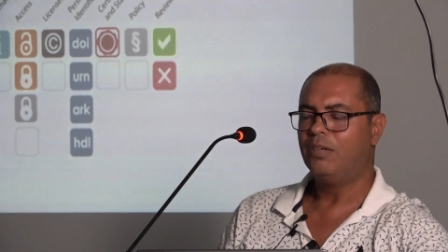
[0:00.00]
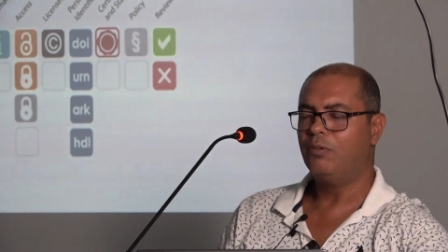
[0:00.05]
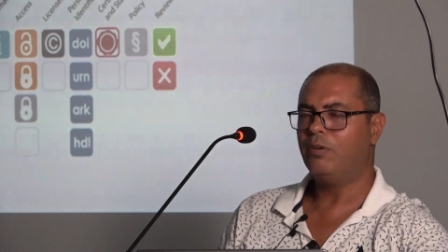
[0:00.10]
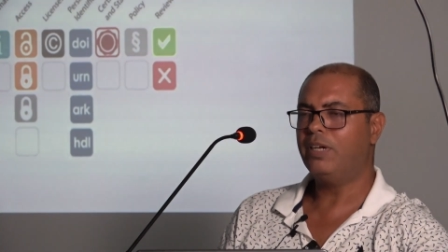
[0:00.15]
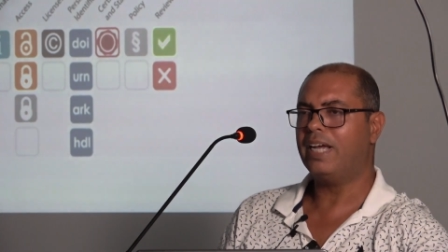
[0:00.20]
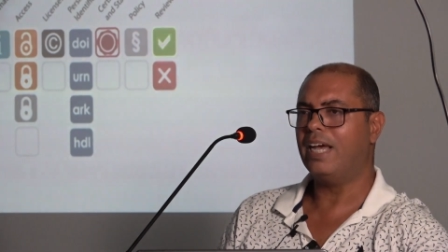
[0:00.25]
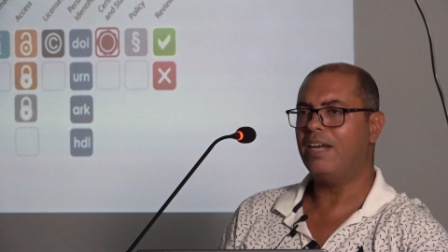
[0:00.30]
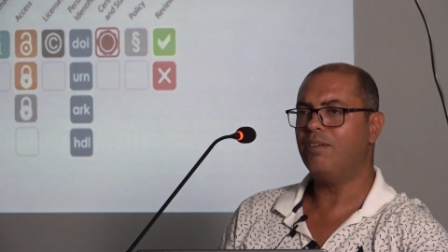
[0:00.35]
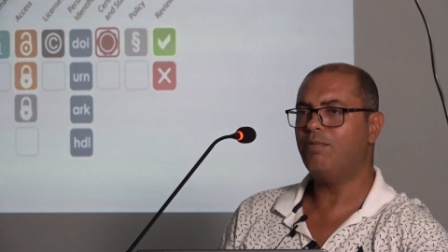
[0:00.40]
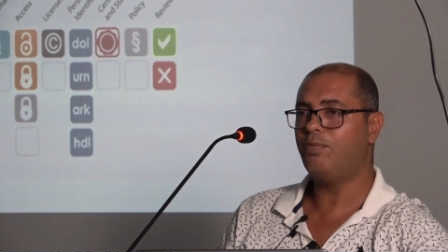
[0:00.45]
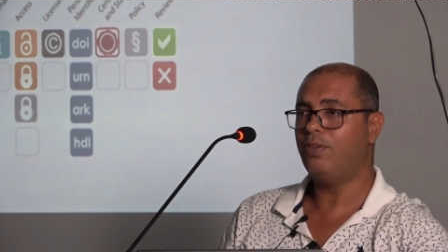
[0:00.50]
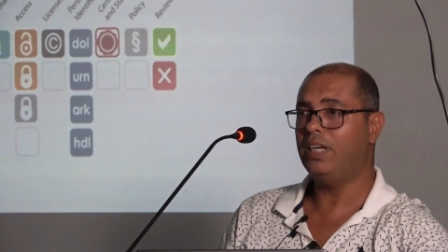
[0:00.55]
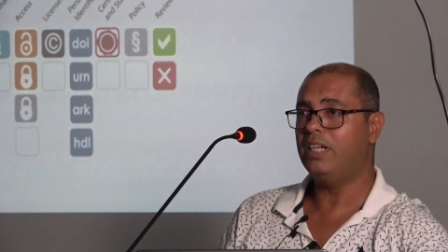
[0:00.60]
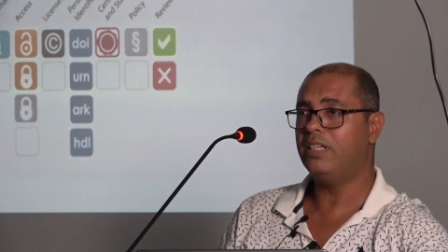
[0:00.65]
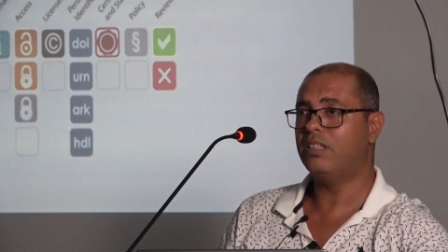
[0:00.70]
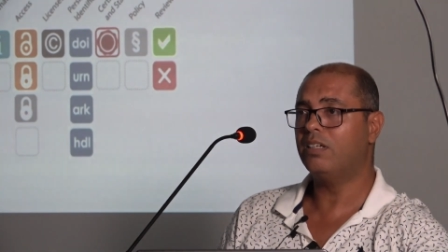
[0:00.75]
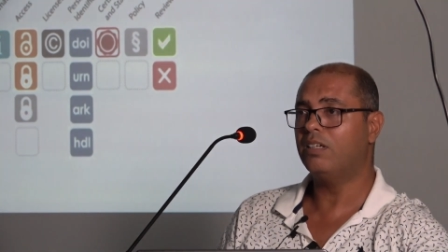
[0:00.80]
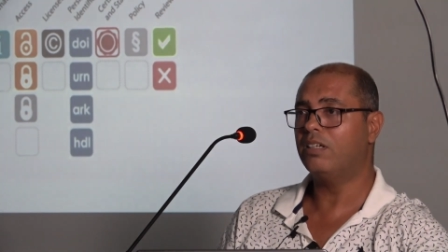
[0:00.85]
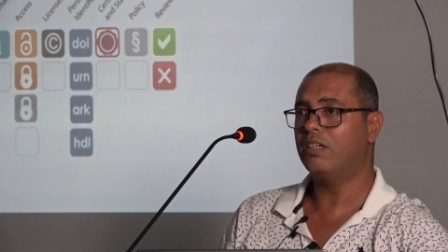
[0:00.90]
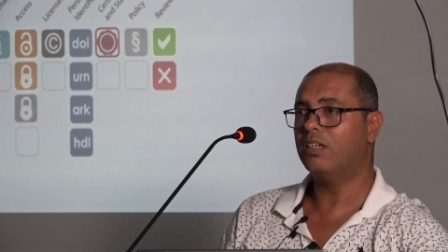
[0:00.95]
We can
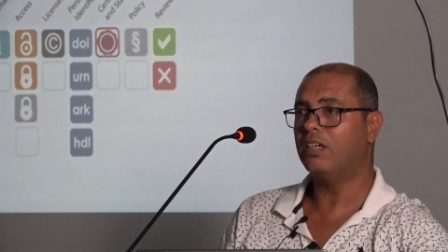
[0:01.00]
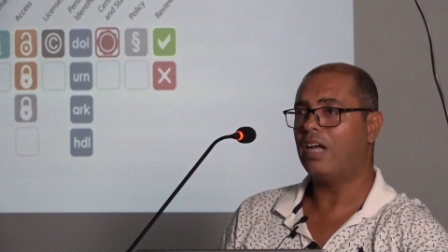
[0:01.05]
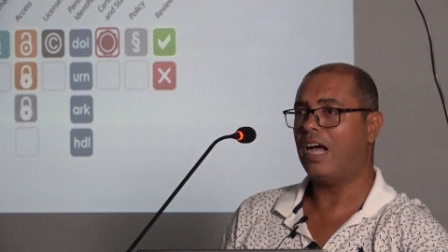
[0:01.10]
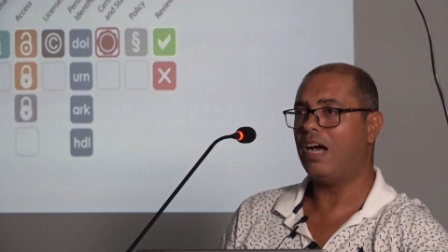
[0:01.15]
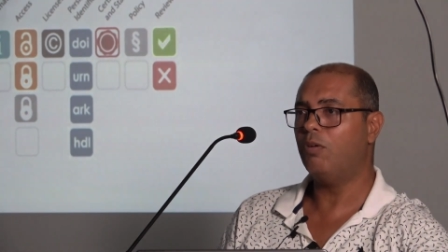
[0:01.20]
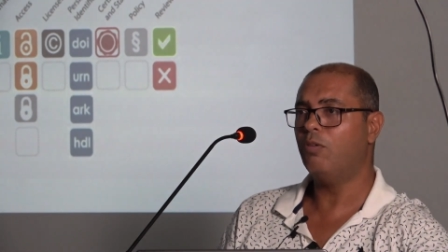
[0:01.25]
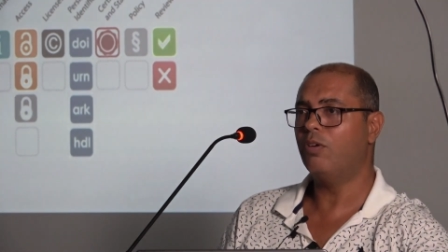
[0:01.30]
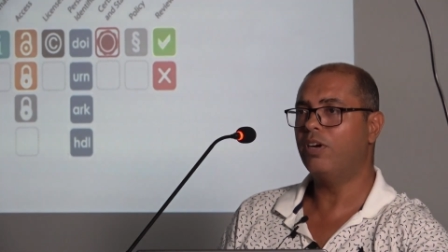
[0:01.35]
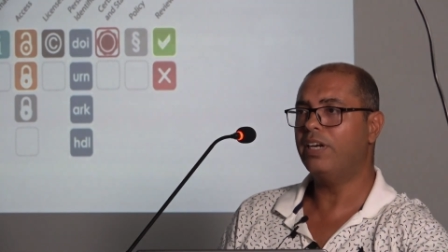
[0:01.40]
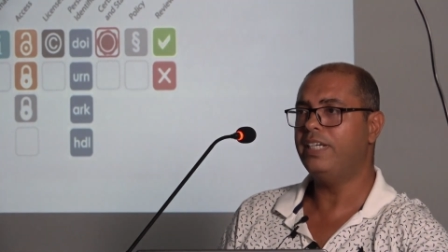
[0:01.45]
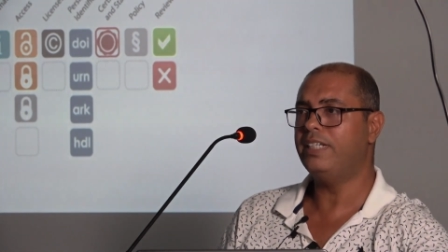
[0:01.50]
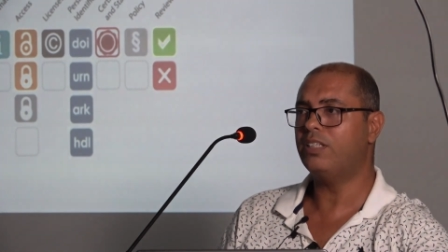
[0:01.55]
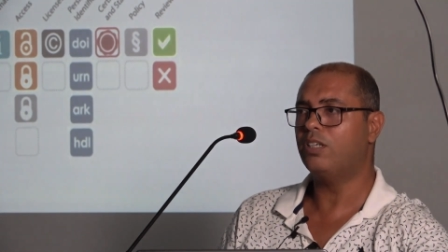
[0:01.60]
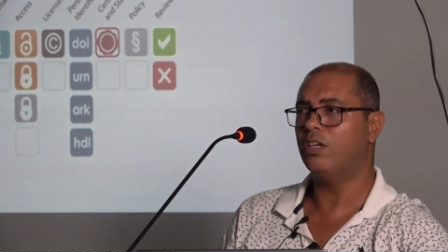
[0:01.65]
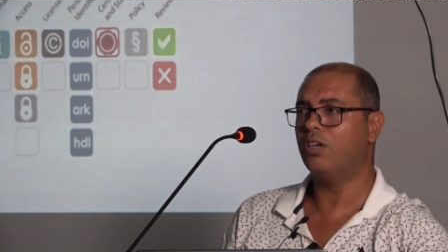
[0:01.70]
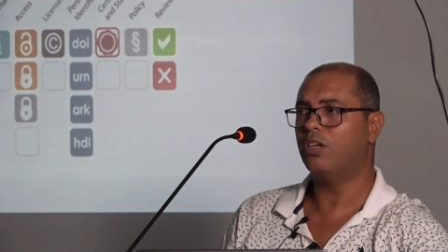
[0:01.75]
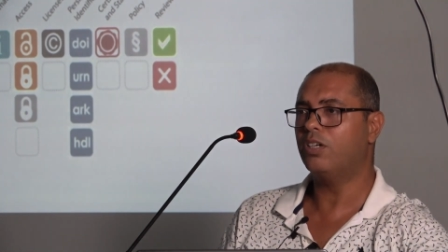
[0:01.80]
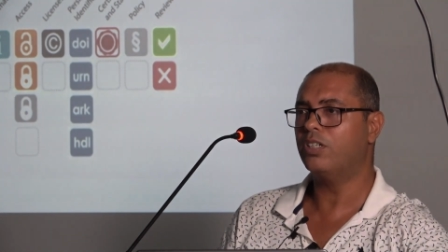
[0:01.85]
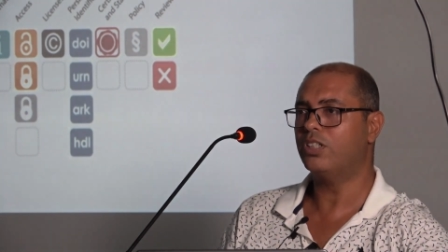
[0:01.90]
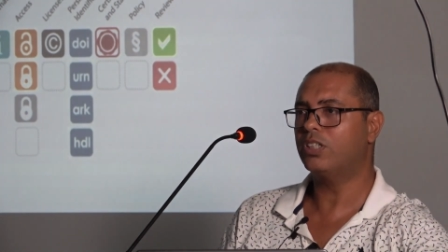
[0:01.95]
filter our
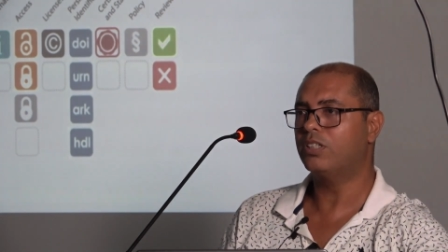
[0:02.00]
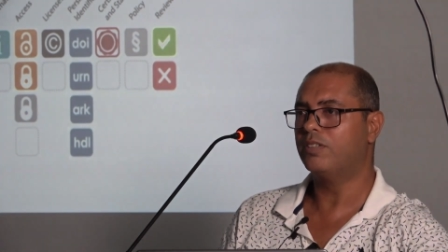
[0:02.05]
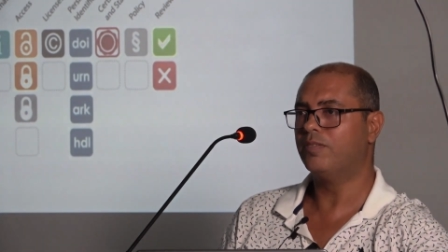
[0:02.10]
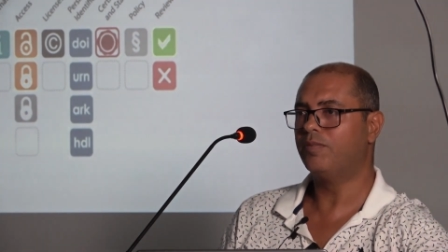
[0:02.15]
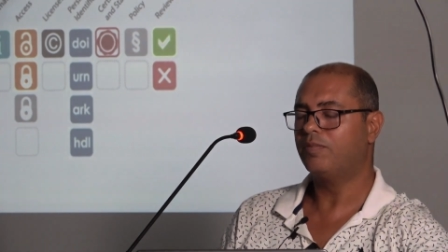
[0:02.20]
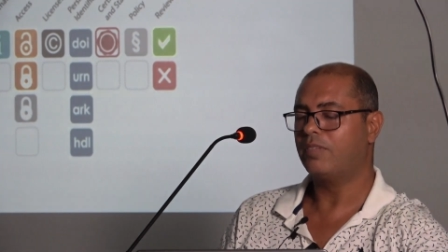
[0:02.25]
research